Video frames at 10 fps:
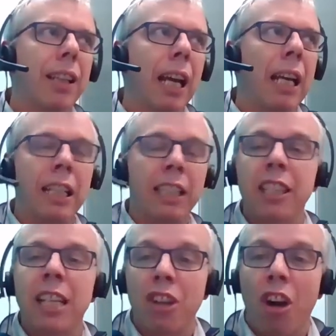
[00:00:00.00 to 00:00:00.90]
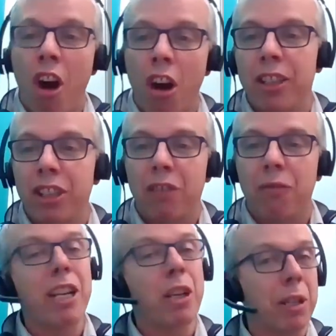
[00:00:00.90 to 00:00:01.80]
it's a
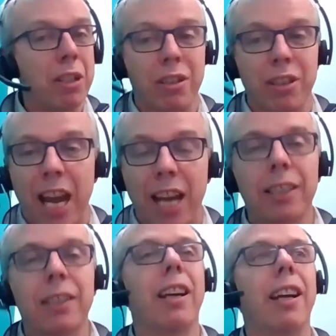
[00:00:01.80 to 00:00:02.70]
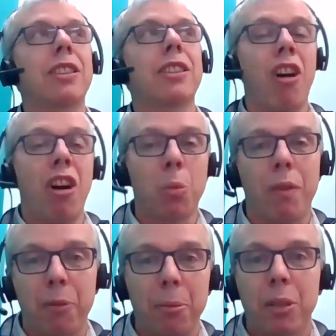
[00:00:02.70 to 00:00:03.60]
great question, Zach. It's a hard
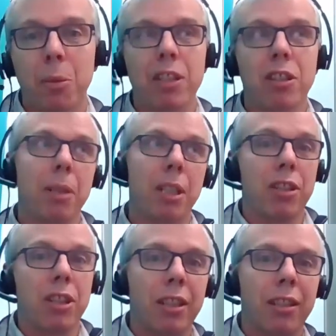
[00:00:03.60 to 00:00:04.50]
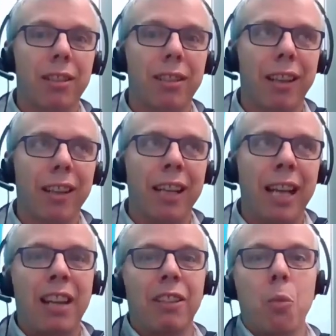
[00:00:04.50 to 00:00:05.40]
one for me to answer because it
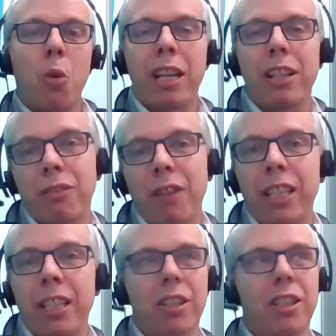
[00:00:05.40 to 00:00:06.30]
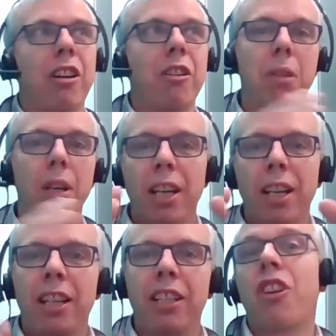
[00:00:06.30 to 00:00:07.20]
had one answer 8 years ago,
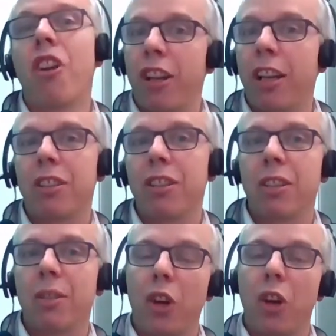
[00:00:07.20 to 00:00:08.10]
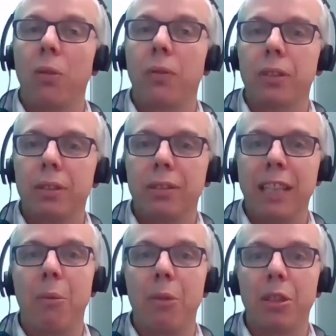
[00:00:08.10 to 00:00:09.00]
and it's got an answer that's evolved.
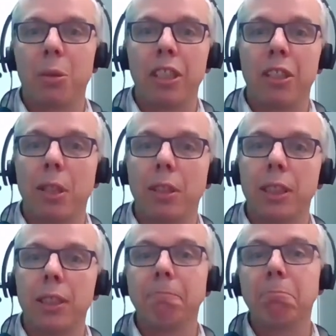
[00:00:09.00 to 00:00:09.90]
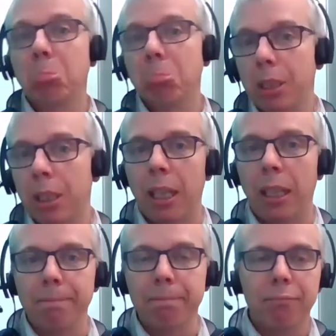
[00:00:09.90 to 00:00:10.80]
Now we're in 2020.
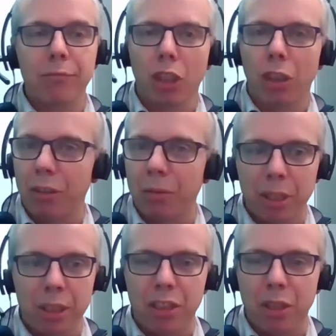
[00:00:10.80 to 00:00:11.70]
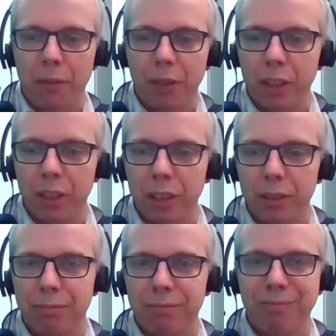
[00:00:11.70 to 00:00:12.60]
Jonathan, Bridget, do you have any other
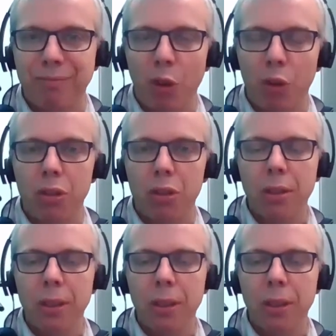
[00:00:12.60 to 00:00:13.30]
thoughts?